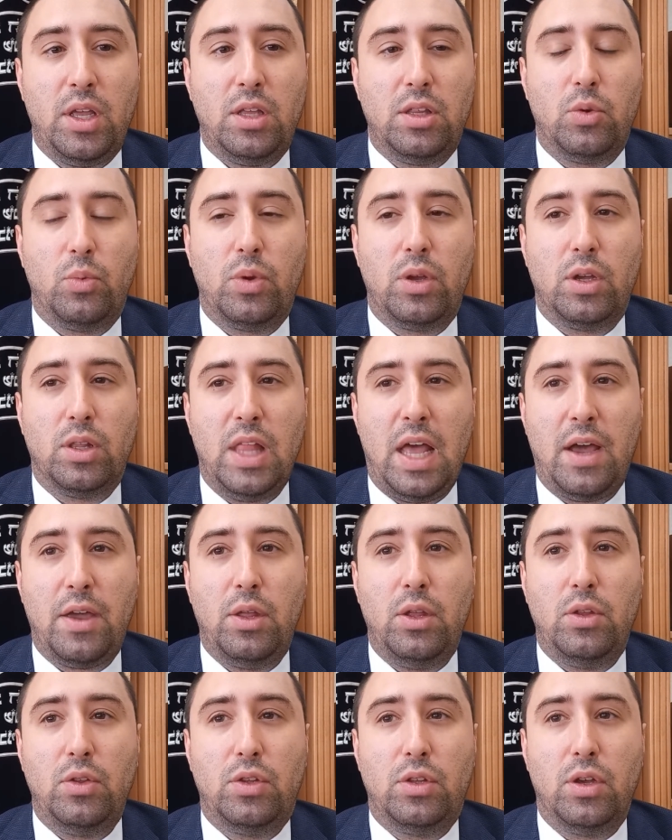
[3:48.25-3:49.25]
Do we allow
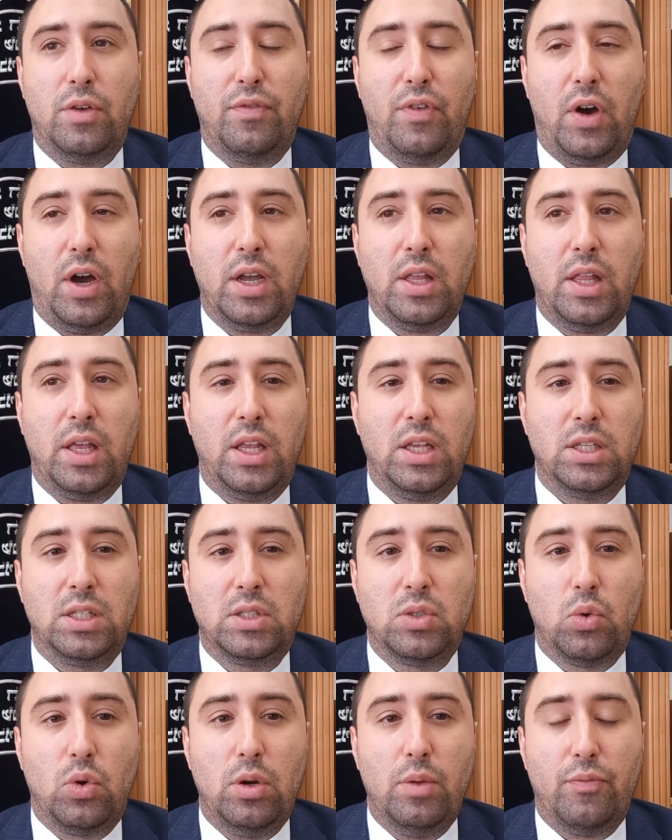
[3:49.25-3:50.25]
you to violate
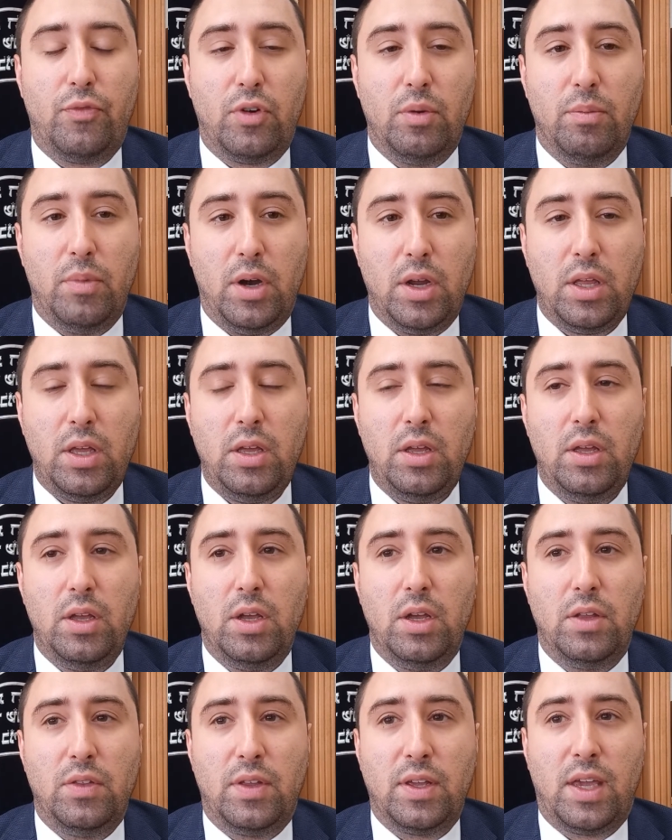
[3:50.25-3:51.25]
Isurim for money,
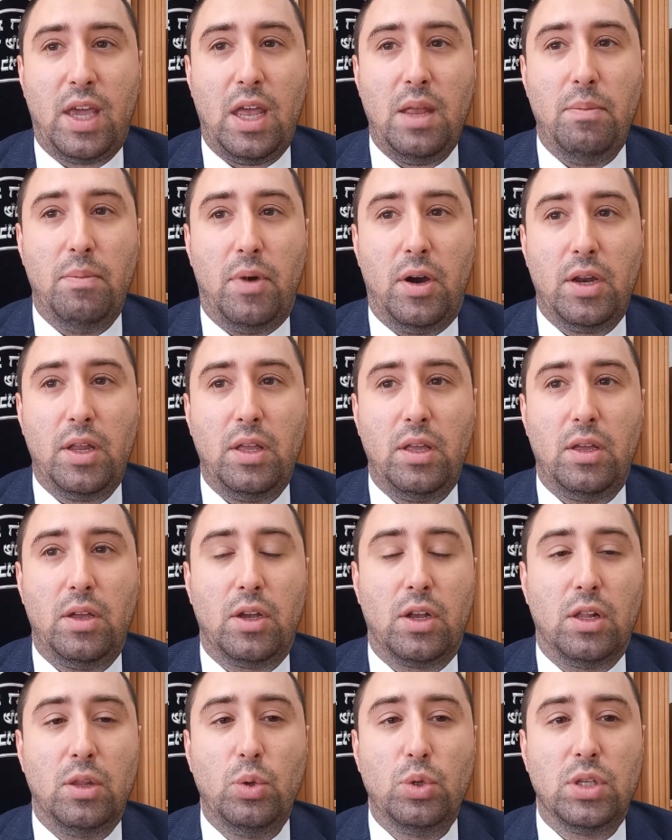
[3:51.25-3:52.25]
to gain money? You're going
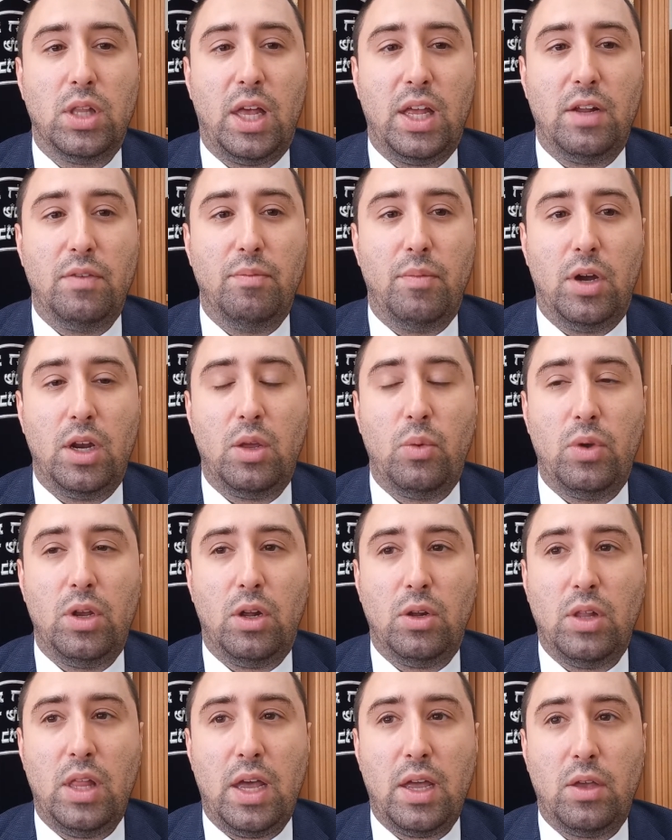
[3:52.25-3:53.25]
to lose a lot of money. We don't
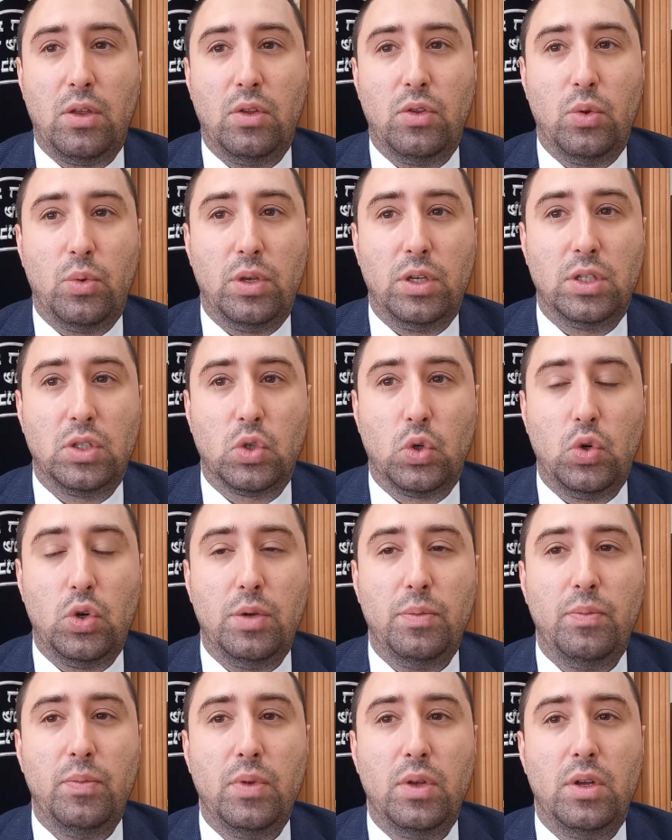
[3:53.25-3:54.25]
allow you to do
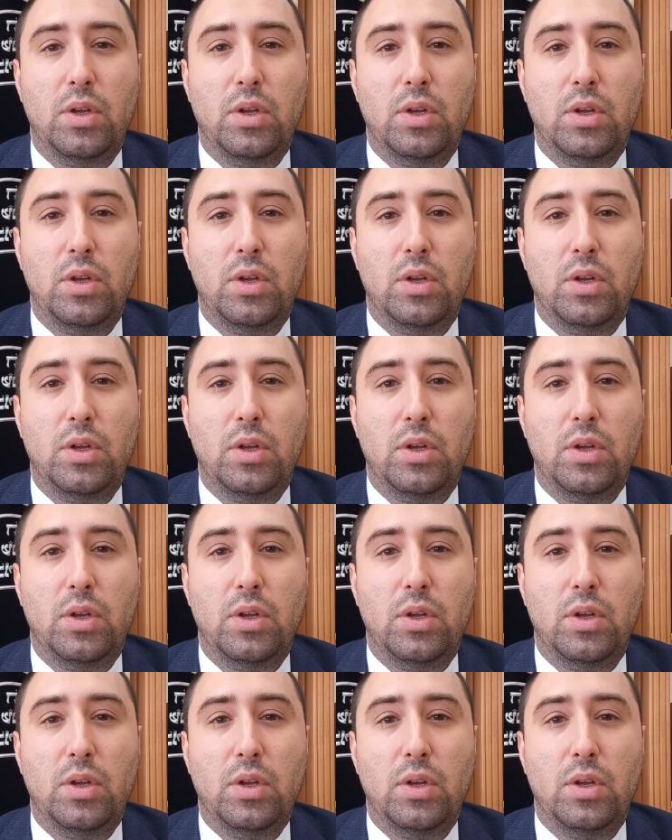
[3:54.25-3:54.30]
Isurim.